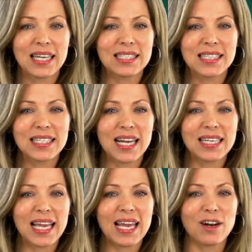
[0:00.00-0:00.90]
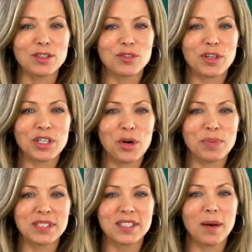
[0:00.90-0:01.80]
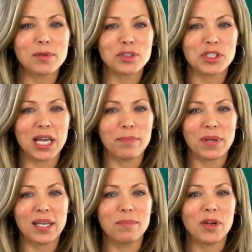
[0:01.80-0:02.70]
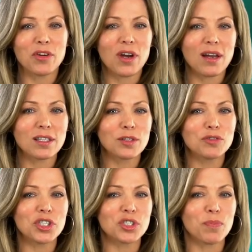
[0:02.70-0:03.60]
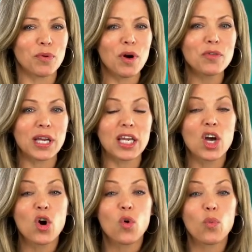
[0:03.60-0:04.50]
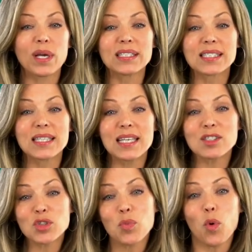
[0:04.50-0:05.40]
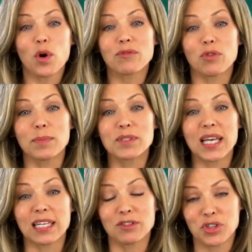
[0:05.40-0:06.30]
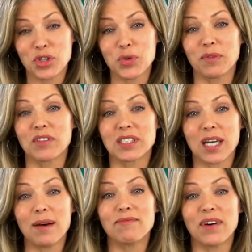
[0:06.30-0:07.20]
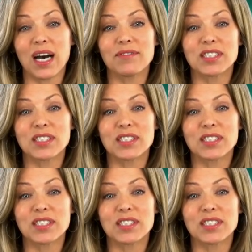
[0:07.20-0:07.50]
1998 Australian Open's doubles champion Mirjana Lucic-Baroni wins this award for upsetting two of the top five